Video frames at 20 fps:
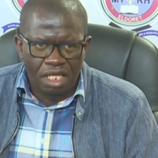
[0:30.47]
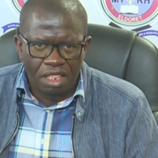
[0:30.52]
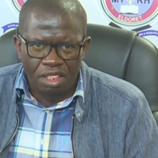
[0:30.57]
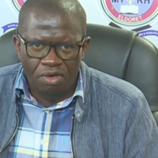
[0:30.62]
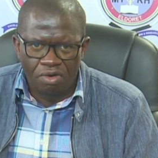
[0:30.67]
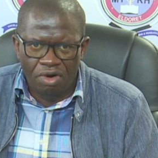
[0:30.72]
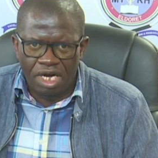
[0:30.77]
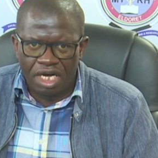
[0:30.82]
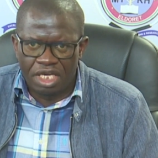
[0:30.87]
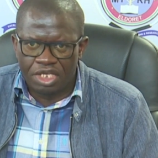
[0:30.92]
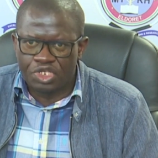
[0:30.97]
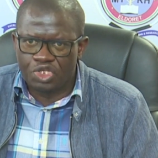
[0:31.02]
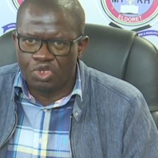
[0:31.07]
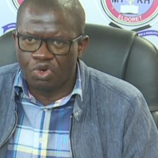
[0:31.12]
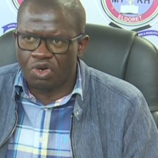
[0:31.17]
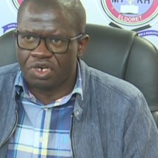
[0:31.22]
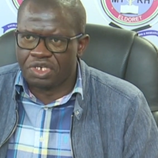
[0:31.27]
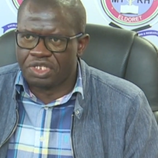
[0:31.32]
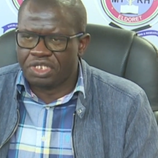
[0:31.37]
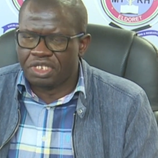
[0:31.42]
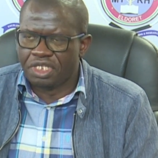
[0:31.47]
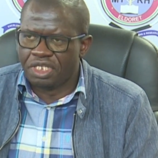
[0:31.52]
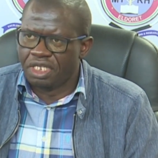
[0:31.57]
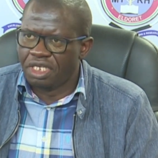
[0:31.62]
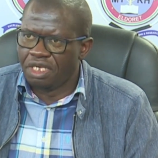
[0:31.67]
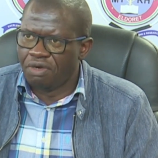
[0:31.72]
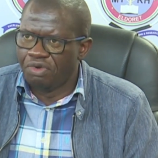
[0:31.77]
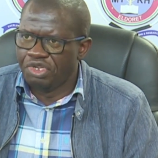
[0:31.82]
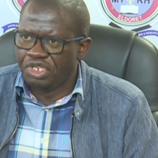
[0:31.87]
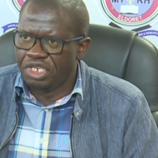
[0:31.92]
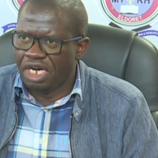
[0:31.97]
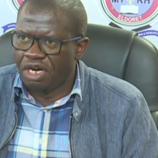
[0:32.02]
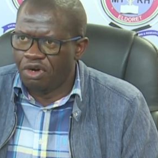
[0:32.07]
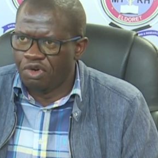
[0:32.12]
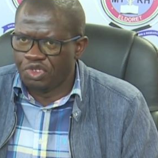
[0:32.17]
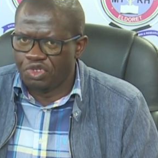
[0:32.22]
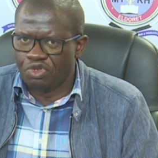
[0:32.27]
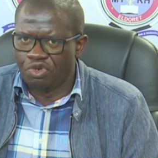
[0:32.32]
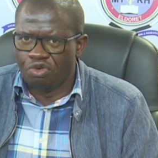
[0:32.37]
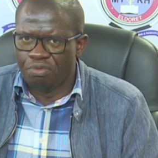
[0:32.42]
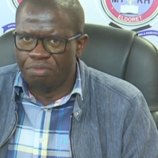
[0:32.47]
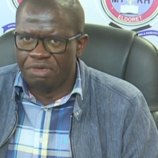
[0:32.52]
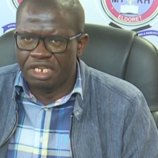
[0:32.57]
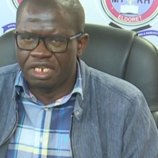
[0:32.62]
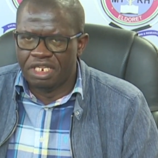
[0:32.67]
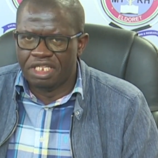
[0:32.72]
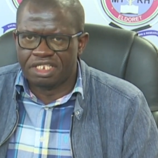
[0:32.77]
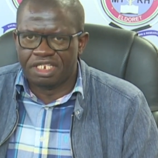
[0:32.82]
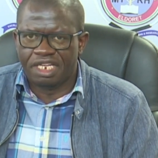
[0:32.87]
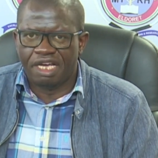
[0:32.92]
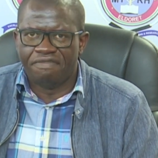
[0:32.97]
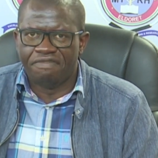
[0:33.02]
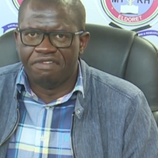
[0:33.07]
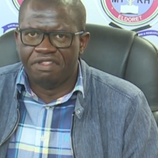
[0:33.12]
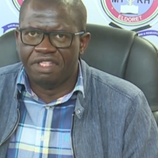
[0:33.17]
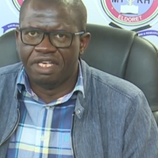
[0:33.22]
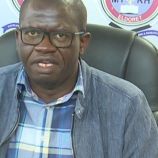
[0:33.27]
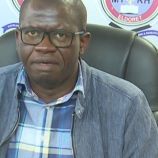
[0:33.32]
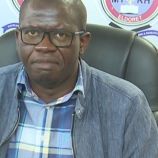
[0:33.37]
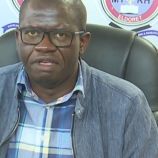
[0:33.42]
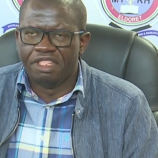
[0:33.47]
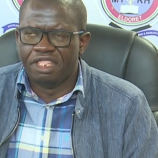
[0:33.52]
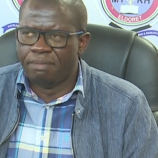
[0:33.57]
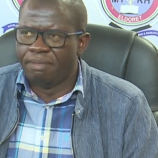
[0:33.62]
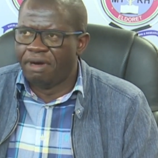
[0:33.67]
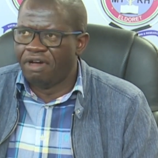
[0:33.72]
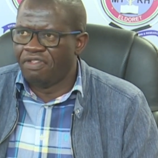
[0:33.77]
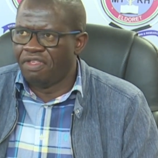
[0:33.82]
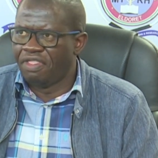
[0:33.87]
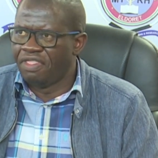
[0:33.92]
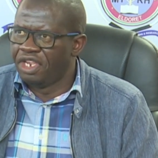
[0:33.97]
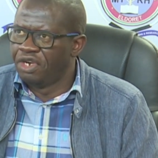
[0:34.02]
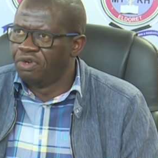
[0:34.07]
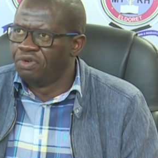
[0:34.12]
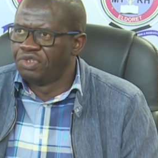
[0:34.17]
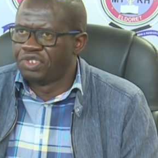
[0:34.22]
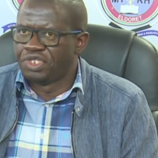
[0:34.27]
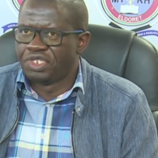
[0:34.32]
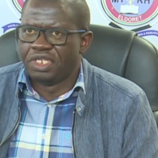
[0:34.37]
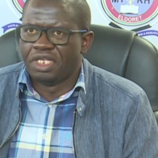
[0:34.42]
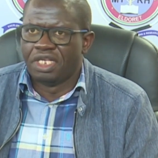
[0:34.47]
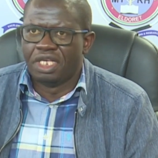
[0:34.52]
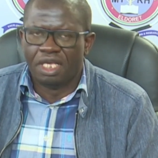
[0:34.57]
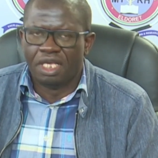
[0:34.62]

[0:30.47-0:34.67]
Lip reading: There were socks which are also been stuffed in the mouth and the nose.